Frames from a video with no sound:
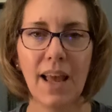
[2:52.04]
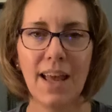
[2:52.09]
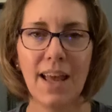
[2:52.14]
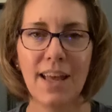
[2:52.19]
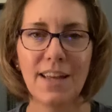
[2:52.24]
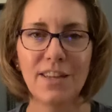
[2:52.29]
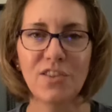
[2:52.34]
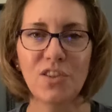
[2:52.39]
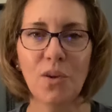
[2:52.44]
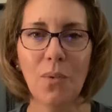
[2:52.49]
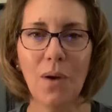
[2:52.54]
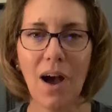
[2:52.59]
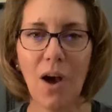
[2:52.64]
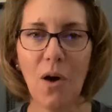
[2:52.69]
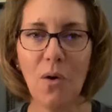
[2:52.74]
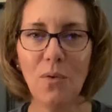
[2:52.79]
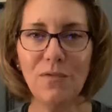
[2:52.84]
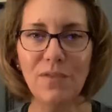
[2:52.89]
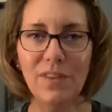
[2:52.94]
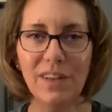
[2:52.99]
So
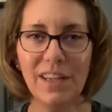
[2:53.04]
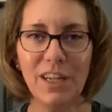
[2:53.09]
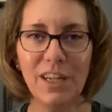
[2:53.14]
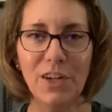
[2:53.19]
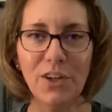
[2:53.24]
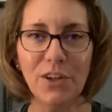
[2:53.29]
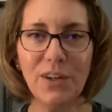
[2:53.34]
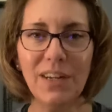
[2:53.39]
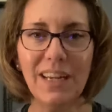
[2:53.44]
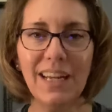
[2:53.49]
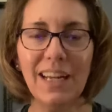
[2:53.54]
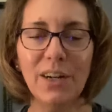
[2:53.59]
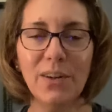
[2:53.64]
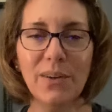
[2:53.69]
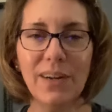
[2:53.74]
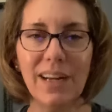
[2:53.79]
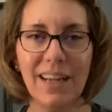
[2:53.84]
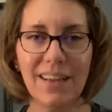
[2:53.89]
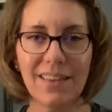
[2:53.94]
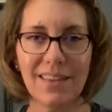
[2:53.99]
hopefully you're
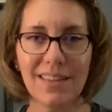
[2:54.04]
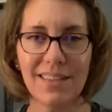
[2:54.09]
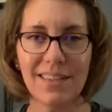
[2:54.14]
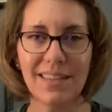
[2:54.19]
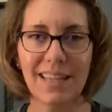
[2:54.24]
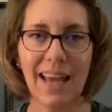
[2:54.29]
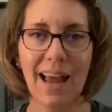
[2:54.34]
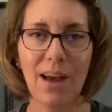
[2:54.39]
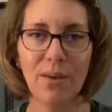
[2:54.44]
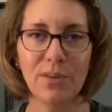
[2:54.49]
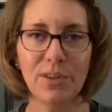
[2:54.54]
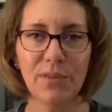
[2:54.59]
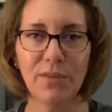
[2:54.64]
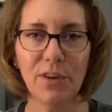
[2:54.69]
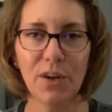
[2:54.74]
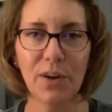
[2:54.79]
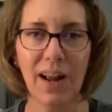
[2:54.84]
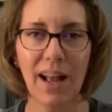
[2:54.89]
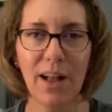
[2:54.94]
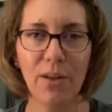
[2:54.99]
hearing the sound of
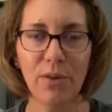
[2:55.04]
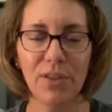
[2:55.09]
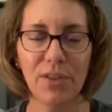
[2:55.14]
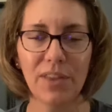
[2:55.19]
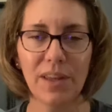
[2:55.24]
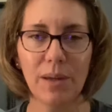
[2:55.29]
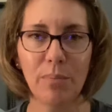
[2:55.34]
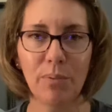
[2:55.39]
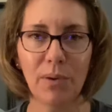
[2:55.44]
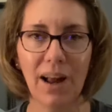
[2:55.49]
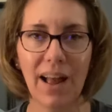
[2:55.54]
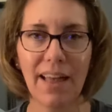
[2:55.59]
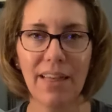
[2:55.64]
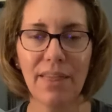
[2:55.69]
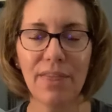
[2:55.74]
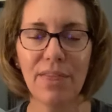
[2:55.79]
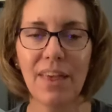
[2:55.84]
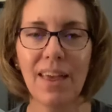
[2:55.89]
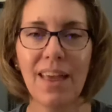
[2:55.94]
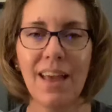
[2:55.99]
your healthy breath.
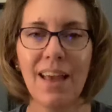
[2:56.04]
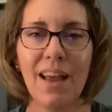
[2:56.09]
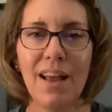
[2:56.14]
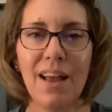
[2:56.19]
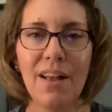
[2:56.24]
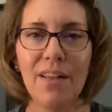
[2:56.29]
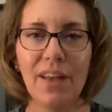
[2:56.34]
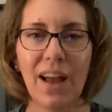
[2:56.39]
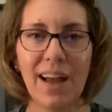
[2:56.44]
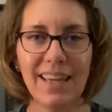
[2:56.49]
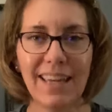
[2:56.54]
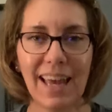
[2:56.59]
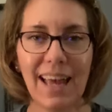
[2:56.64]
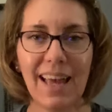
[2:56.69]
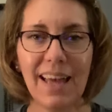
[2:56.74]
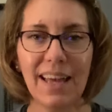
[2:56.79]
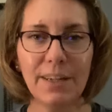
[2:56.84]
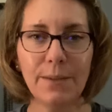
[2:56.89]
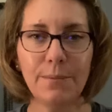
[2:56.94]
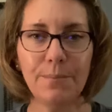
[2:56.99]

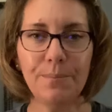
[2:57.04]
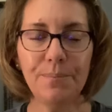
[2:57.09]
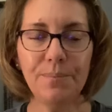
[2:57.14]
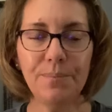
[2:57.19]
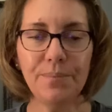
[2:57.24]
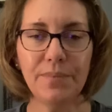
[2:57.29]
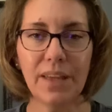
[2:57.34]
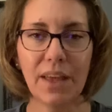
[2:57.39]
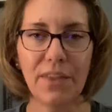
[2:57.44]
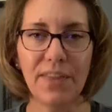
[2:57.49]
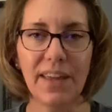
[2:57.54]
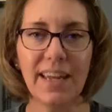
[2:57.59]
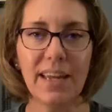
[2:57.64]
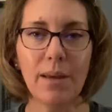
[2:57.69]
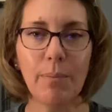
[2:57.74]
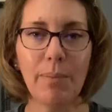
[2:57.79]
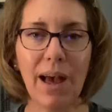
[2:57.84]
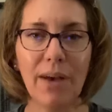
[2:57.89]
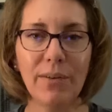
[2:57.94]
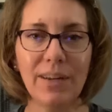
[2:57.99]
Again, think
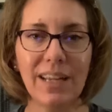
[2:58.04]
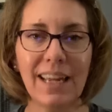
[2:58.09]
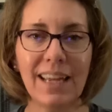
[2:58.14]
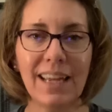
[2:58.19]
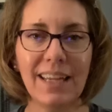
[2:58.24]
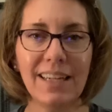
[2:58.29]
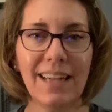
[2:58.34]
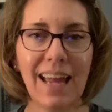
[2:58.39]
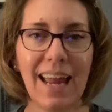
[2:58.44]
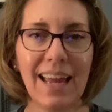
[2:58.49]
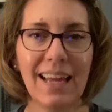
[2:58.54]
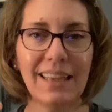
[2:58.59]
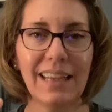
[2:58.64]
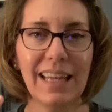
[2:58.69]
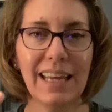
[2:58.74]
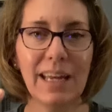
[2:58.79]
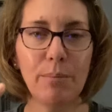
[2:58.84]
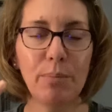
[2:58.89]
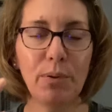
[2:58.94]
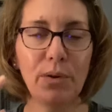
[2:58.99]
about
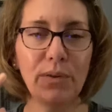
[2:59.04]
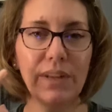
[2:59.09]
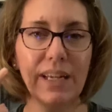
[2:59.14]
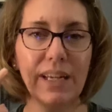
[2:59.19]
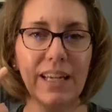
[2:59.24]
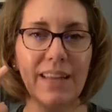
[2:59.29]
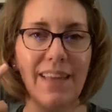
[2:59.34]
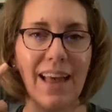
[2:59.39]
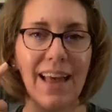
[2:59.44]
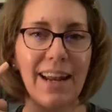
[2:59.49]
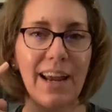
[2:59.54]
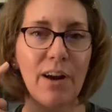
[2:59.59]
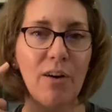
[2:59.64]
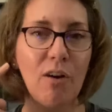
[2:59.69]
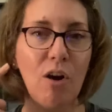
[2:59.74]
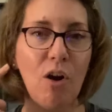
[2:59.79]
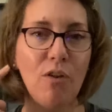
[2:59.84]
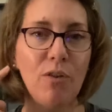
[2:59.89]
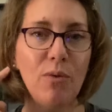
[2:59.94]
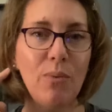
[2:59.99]
inhaling, pulling that air
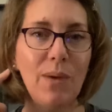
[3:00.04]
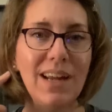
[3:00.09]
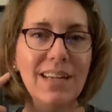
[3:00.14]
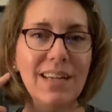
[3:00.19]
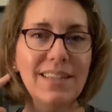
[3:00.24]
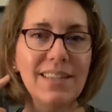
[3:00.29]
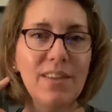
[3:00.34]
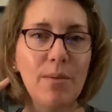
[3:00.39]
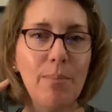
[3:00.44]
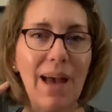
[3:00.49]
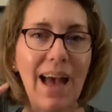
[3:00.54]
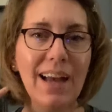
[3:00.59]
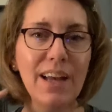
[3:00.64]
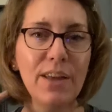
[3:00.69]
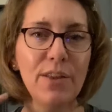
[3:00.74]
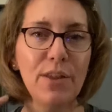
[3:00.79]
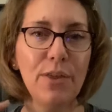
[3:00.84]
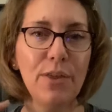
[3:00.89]
all the way to the back of the